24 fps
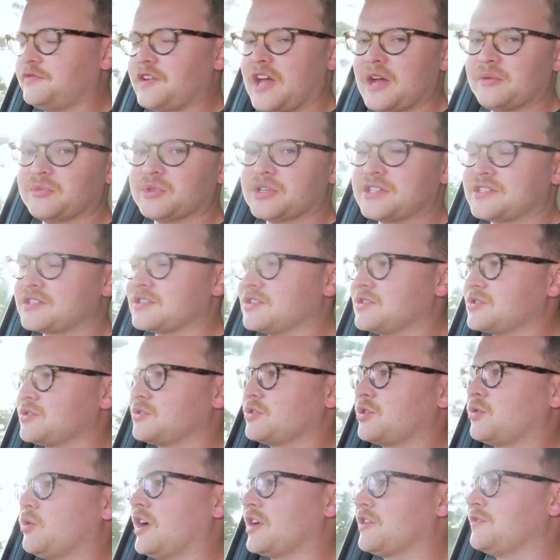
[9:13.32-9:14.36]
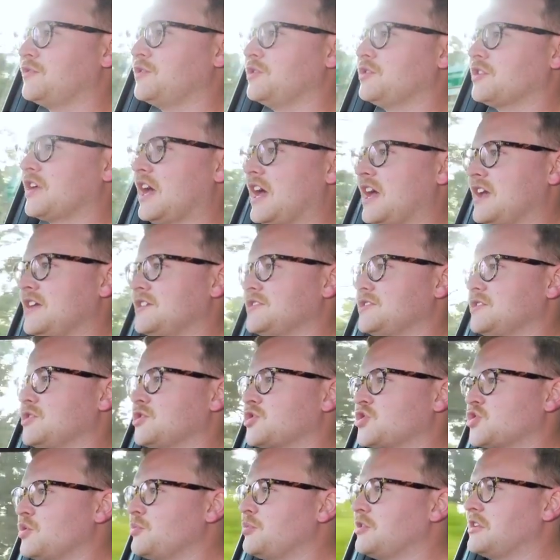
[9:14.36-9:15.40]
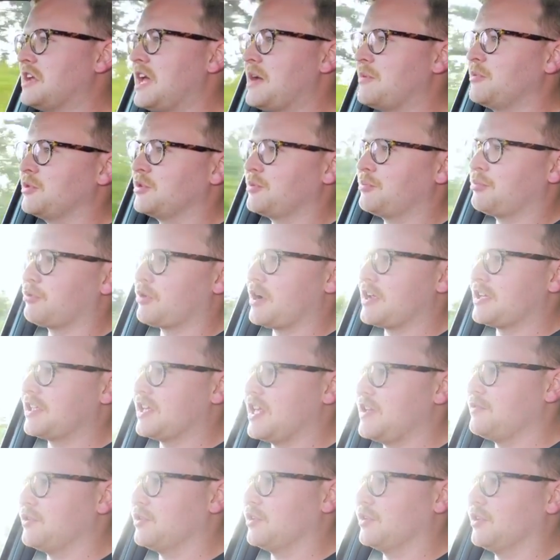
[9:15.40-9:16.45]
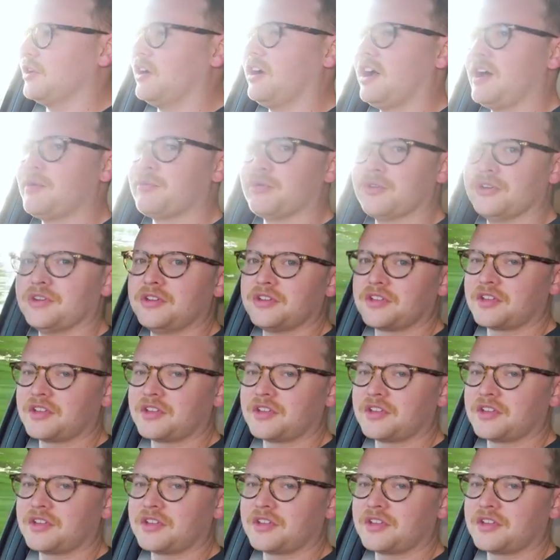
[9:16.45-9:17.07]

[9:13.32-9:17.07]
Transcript: families that do quite a few Ks, you should be able to break even on the hybrid